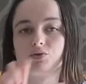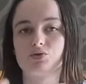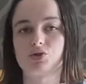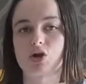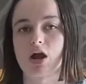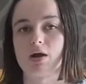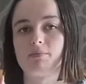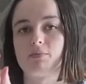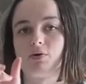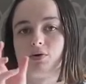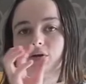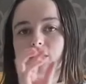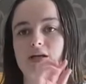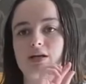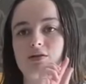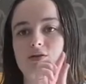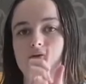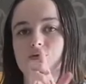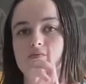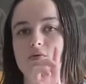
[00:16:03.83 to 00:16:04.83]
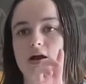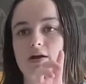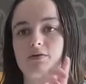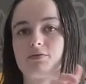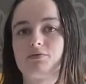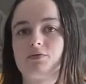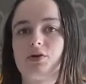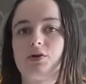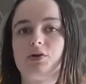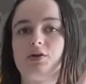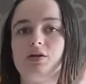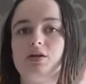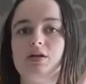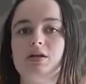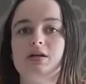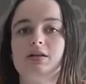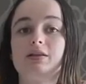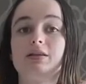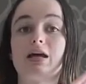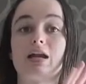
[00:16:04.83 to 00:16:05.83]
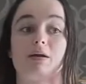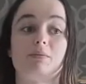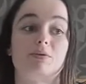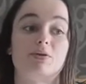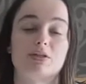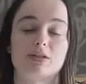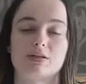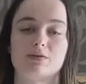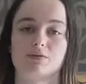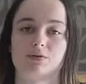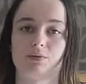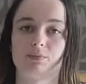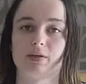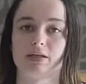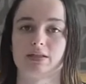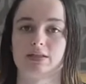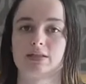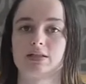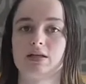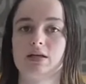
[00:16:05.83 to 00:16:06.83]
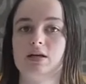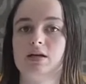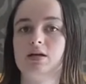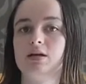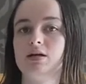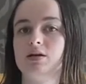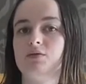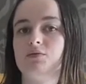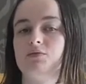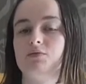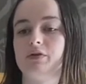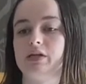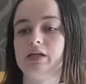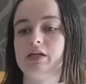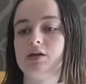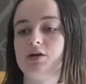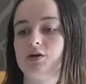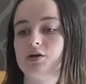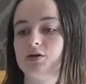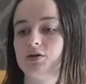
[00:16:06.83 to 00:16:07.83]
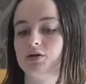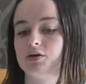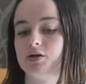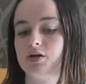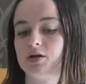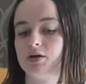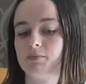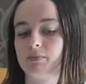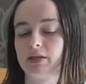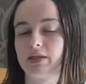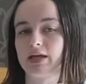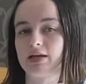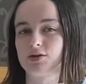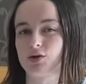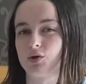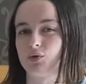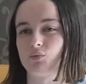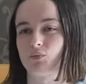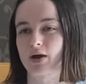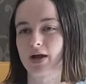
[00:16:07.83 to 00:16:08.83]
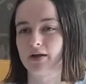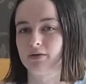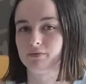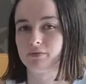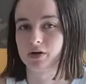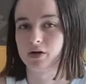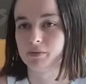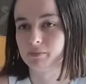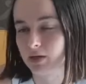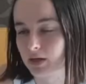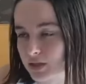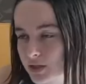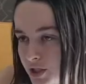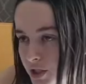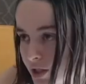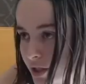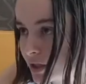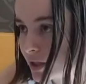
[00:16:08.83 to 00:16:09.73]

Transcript: tripod and a little microphone that I'm using to film this video, but they don't weigh very much.